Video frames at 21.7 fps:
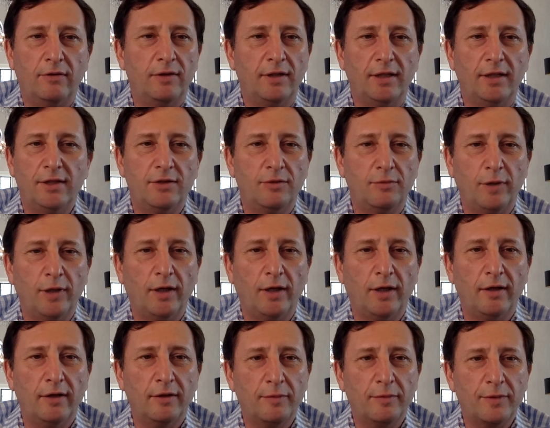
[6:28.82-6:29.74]
think you need to be
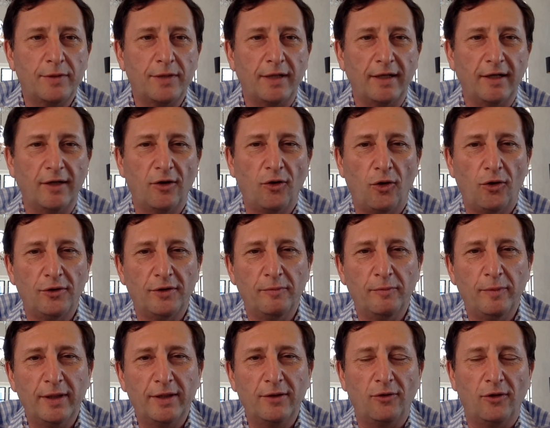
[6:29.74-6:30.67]
100% in
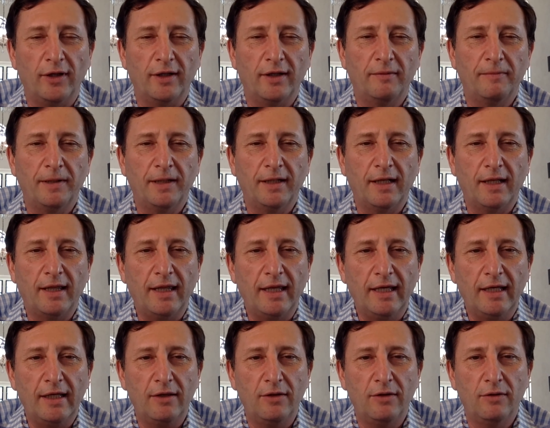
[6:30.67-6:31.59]
gold and Bitcoin. I mean, I
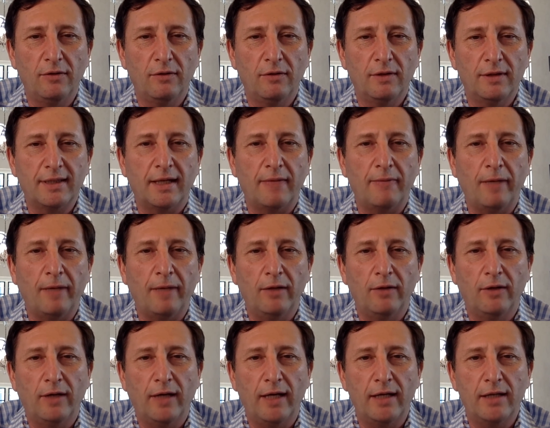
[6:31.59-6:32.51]
think you some
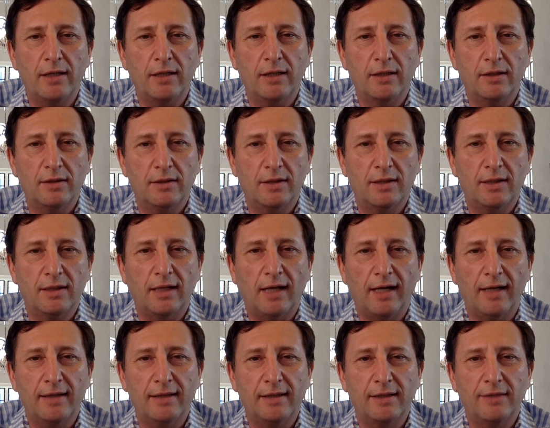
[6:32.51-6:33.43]
allocation to
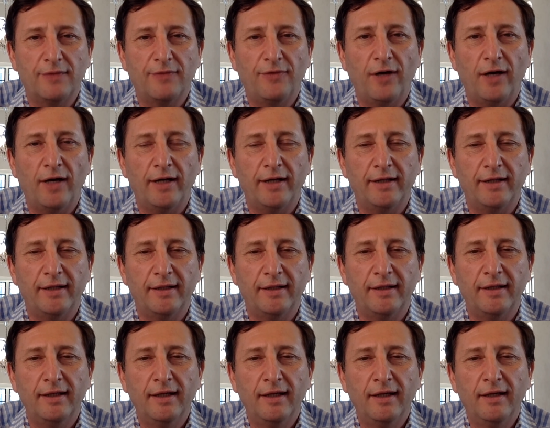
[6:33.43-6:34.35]
stocks is fine,
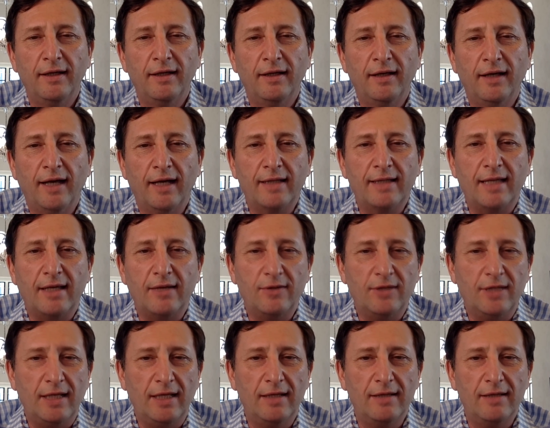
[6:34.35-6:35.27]
and
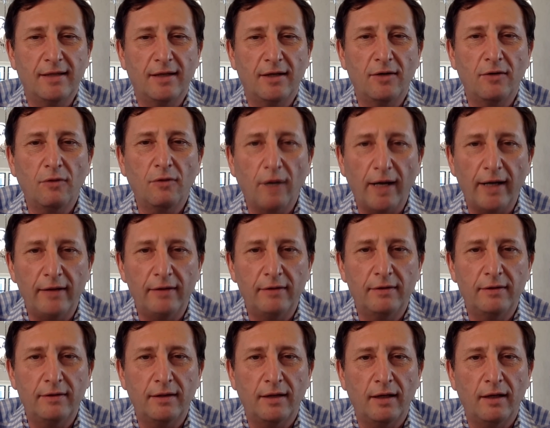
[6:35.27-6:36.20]
XOUT yeah. is a
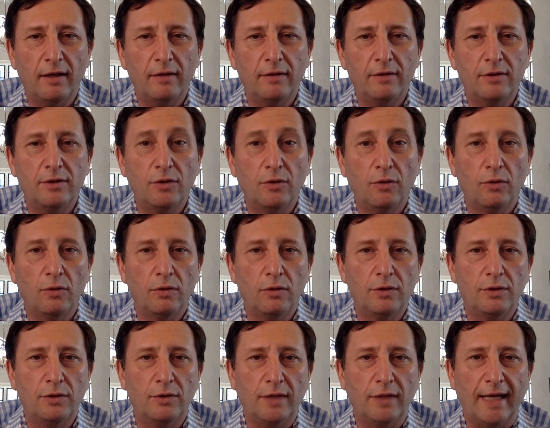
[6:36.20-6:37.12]
great uh,
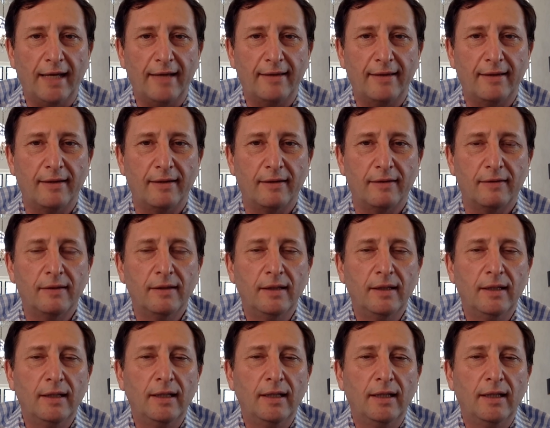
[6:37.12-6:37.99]
tool to get there.